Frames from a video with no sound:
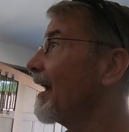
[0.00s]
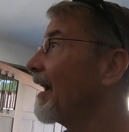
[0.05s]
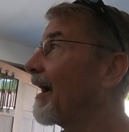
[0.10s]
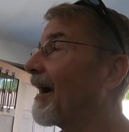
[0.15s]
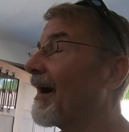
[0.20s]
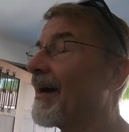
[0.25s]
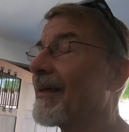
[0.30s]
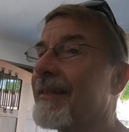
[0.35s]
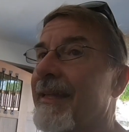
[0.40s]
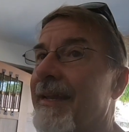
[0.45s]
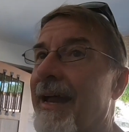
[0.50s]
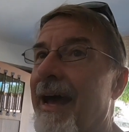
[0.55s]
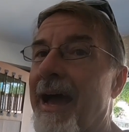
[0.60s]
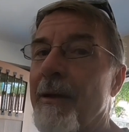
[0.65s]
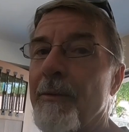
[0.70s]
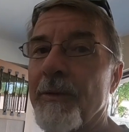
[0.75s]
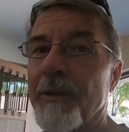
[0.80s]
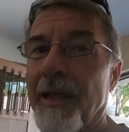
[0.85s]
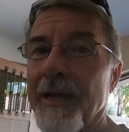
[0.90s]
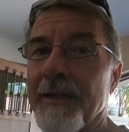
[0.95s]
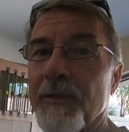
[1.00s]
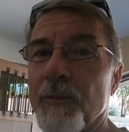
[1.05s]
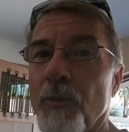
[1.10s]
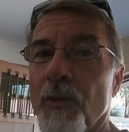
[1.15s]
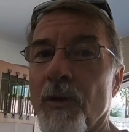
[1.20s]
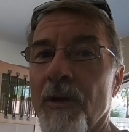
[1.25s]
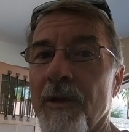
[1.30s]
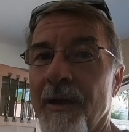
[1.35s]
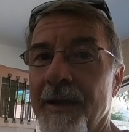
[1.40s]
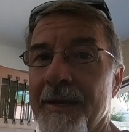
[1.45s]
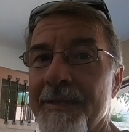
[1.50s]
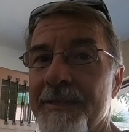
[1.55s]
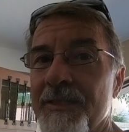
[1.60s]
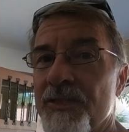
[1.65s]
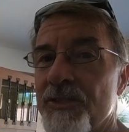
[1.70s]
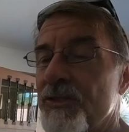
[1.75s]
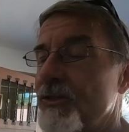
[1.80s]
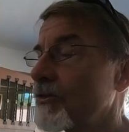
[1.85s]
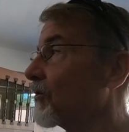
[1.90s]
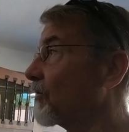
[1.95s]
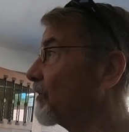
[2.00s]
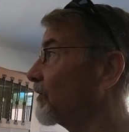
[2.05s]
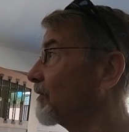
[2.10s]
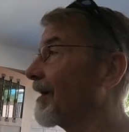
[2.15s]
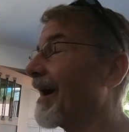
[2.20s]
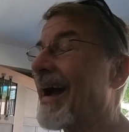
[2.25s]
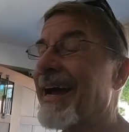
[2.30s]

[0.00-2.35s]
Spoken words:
that I would like to work on soon.